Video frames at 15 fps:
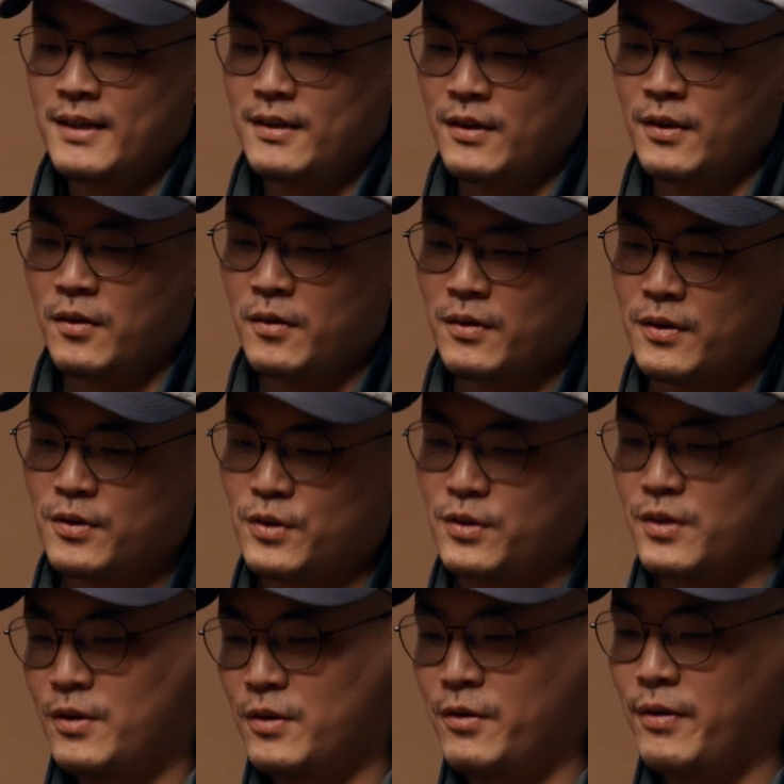
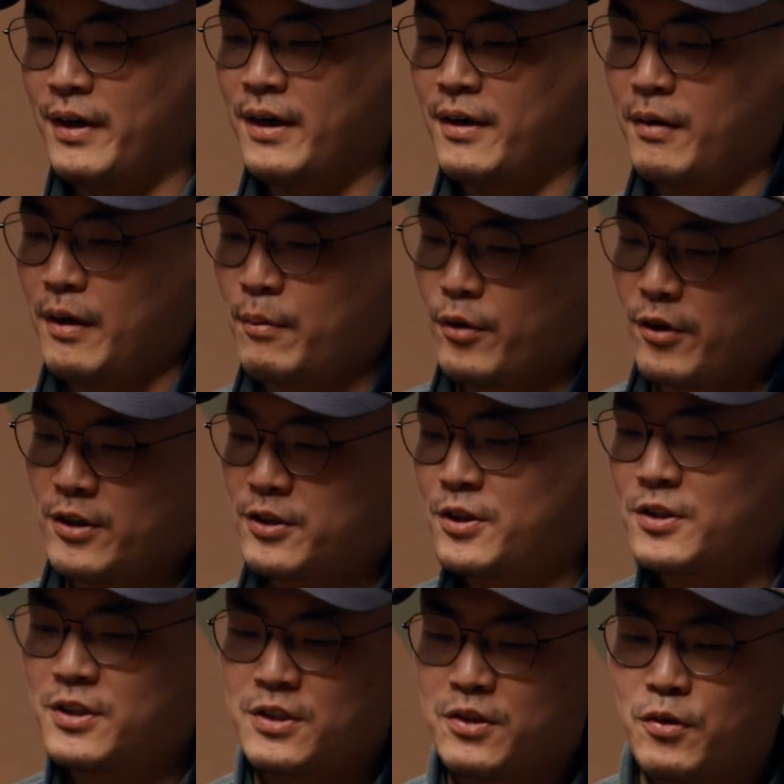there's Korean immigrant
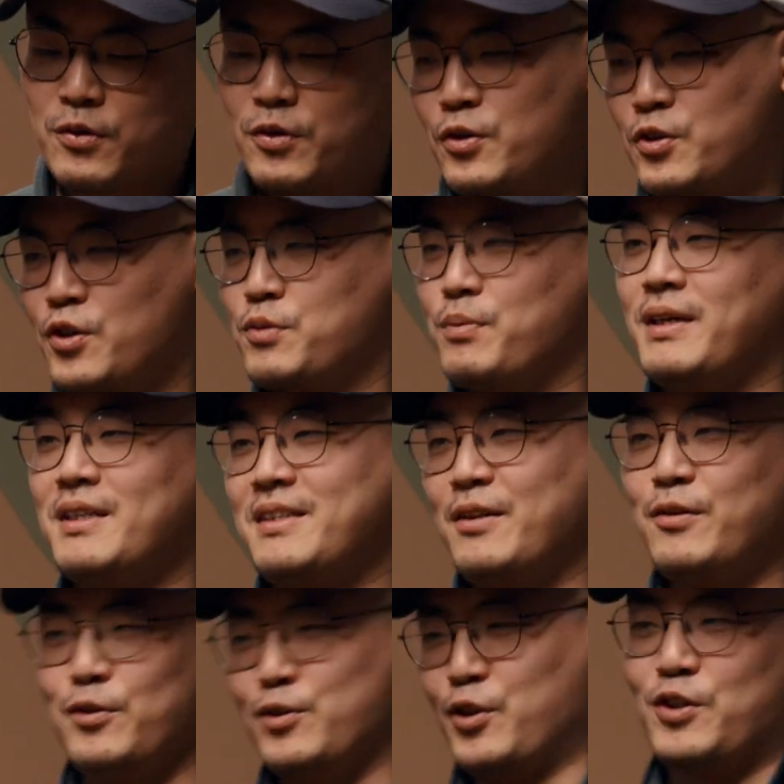churches don't do church plants, they
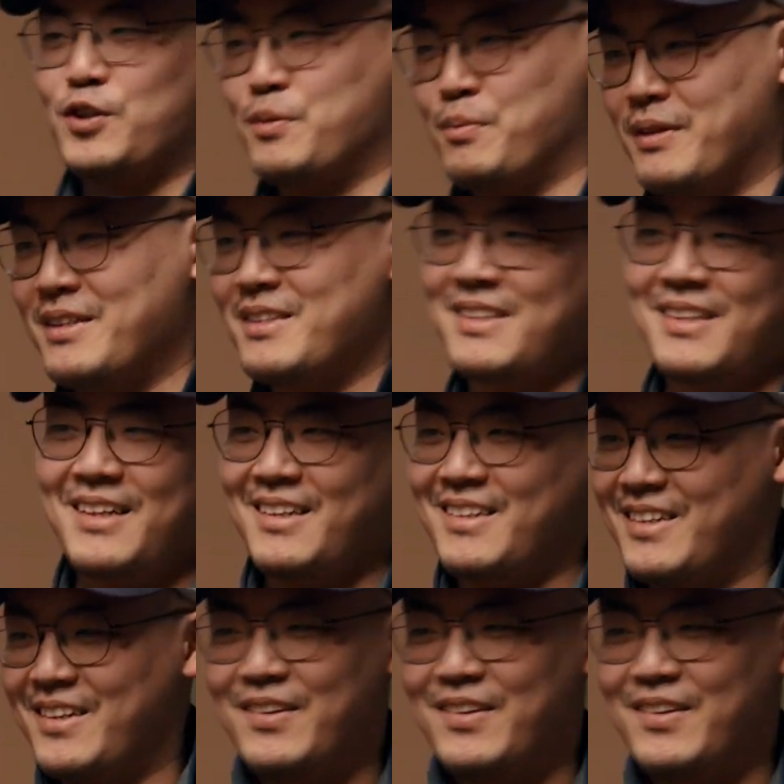do church splits, and then